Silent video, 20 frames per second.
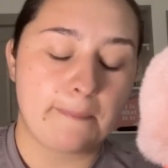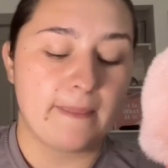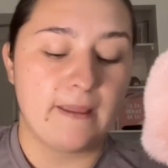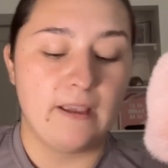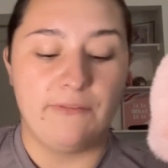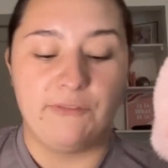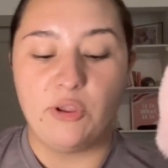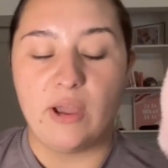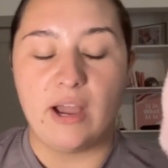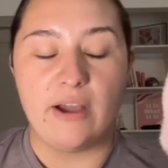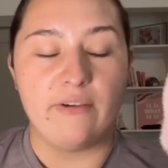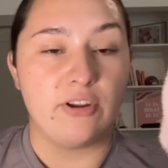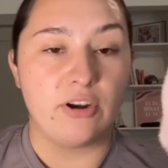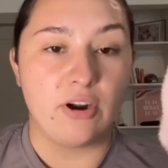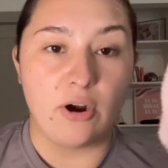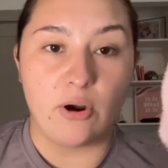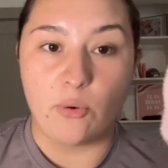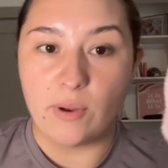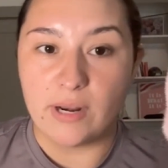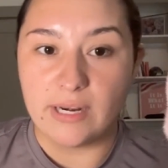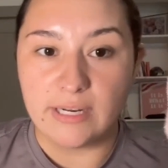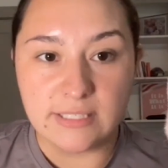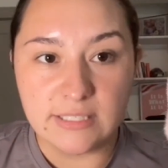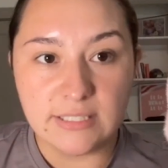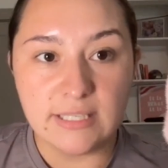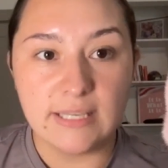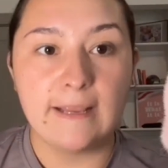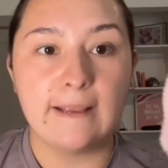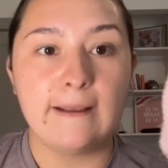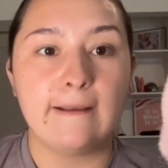if you haven't already
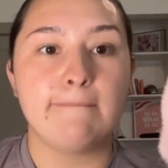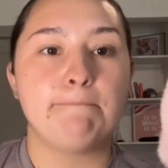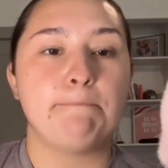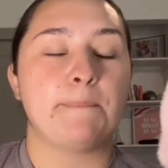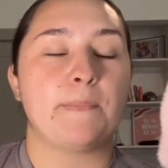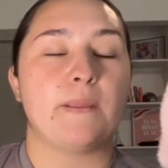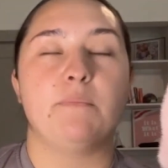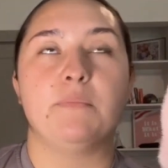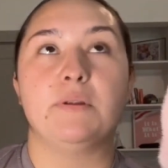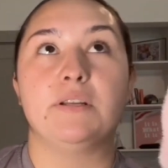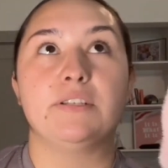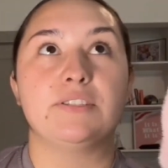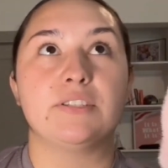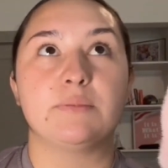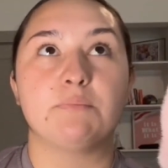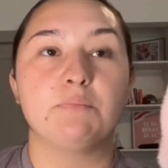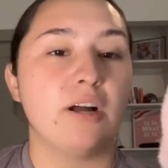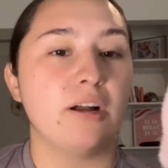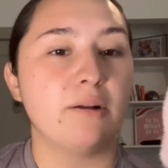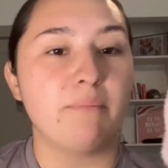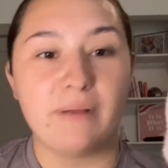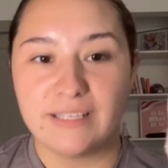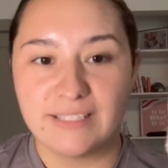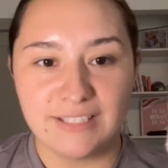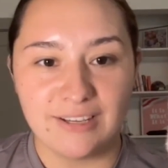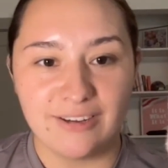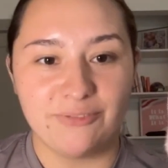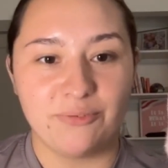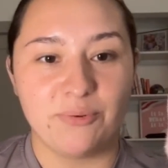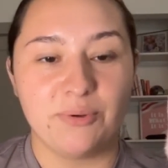seen, I'm going to just plug
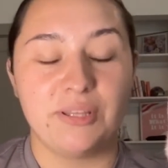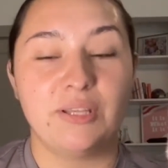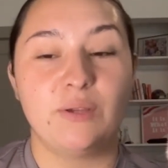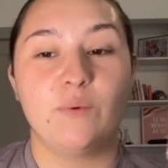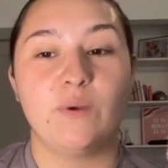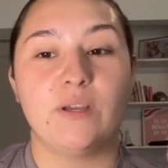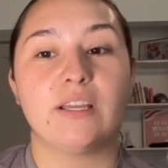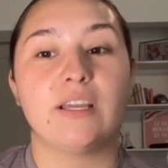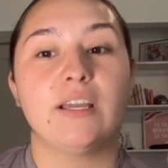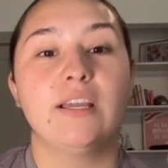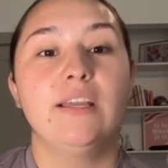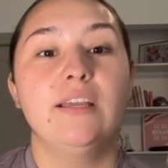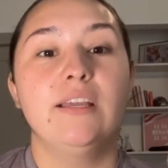myself really quick.